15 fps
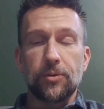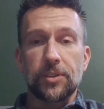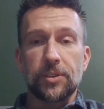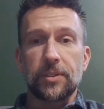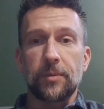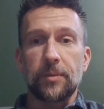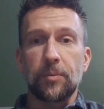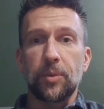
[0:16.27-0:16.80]

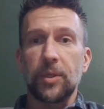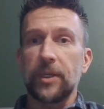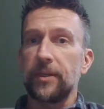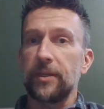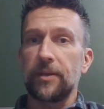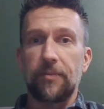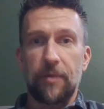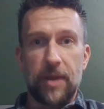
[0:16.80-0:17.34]
just
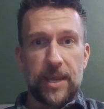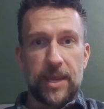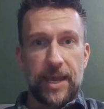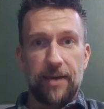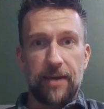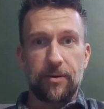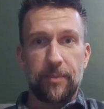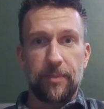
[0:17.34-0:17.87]
completely freak
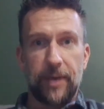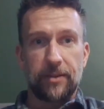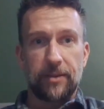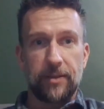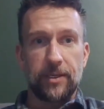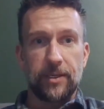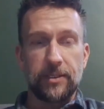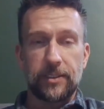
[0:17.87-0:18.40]
out about
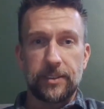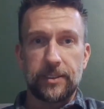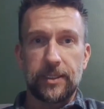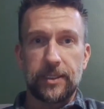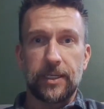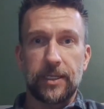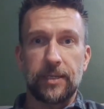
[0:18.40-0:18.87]
this,